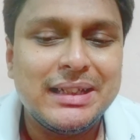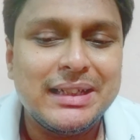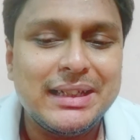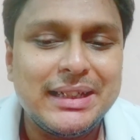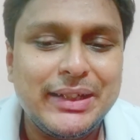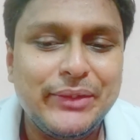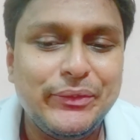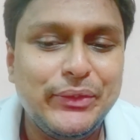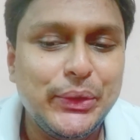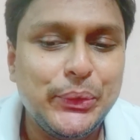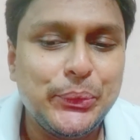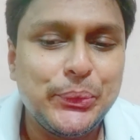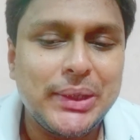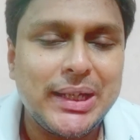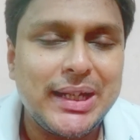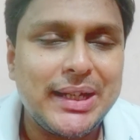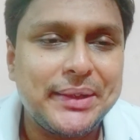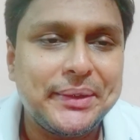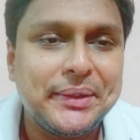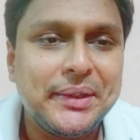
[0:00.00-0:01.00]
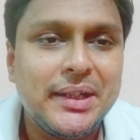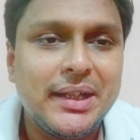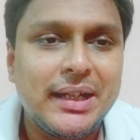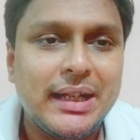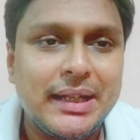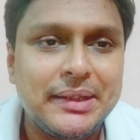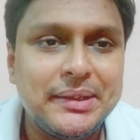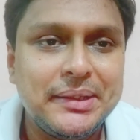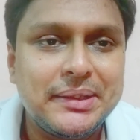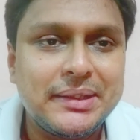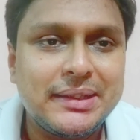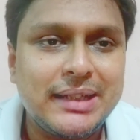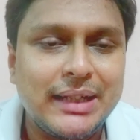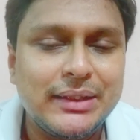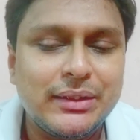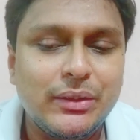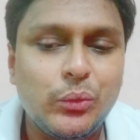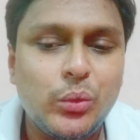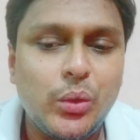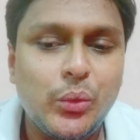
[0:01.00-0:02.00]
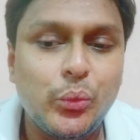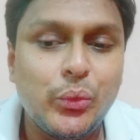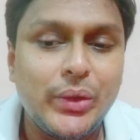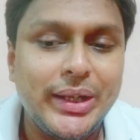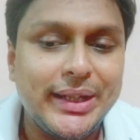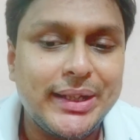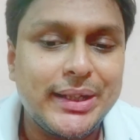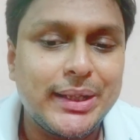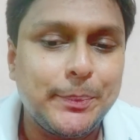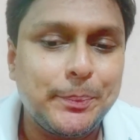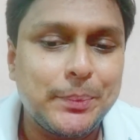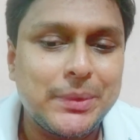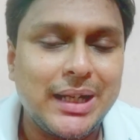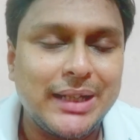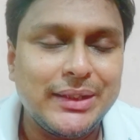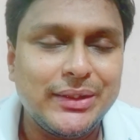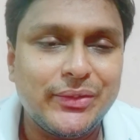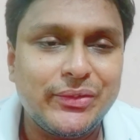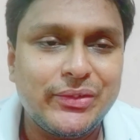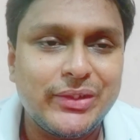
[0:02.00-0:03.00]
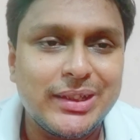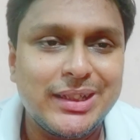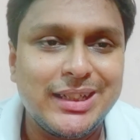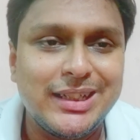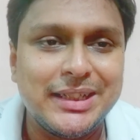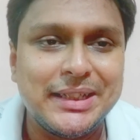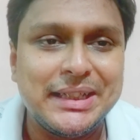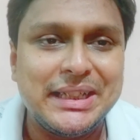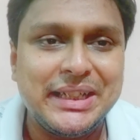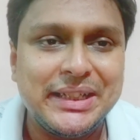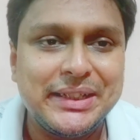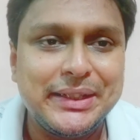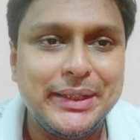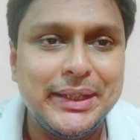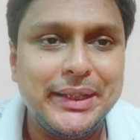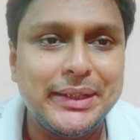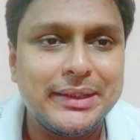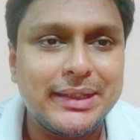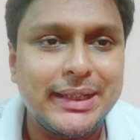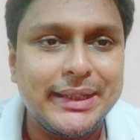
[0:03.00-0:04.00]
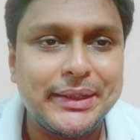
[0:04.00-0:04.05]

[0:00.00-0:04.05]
everywhere, and it's kind of a wake up kind of a thing.